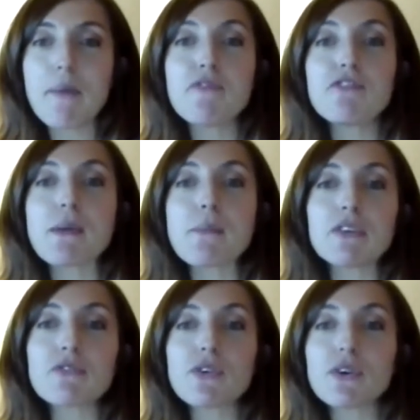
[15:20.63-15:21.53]
Female
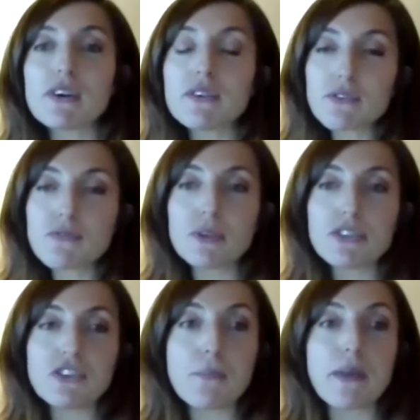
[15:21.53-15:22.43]
Royal
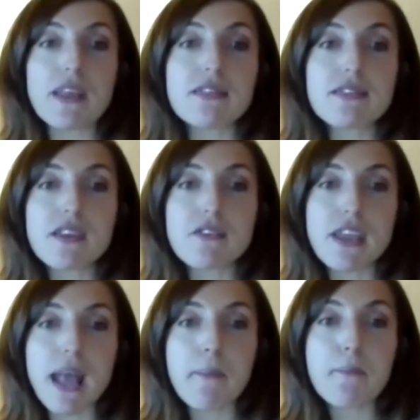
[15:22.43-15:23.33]
Rulership in
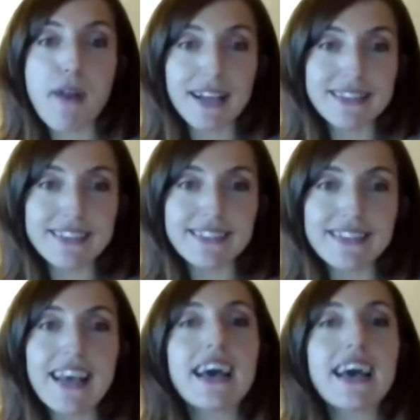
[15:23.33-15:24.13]
Theory and Practice,